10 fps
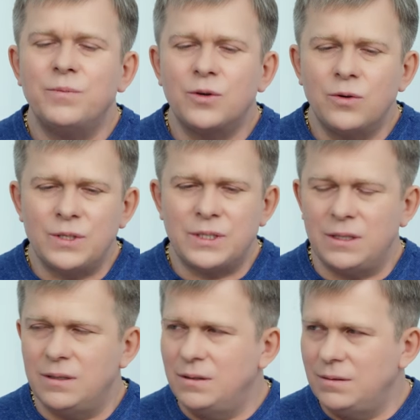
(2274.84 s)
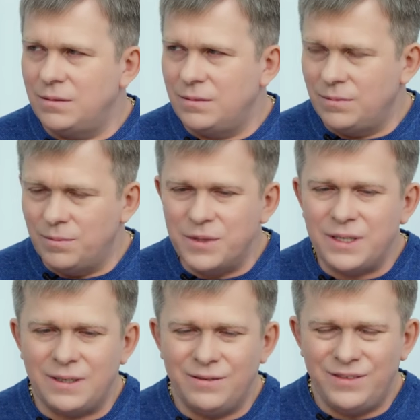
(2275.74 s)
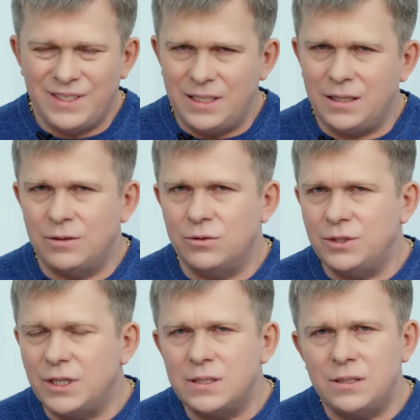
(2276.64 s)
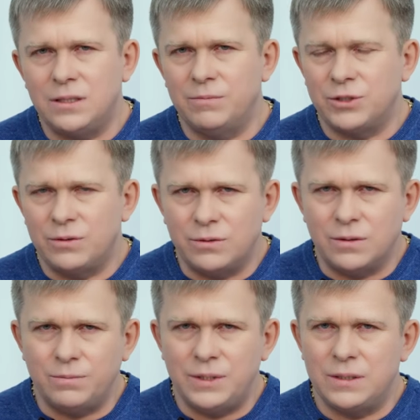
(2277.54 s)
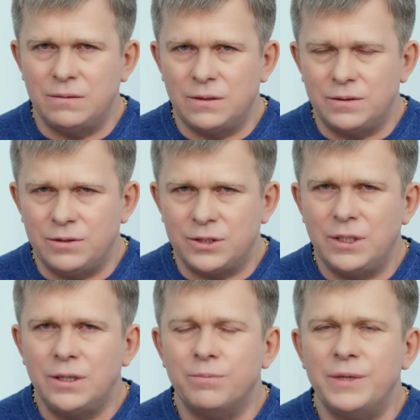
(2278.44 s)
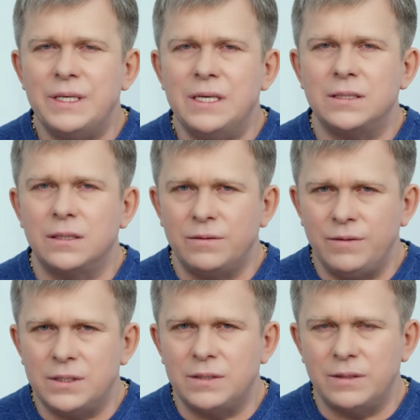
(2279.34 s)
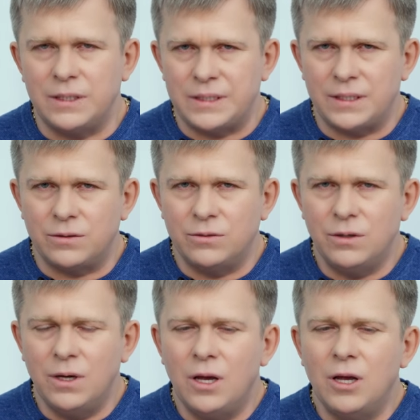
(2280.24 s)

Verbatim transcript: Also, we, all participants of the international public movement, are responsible for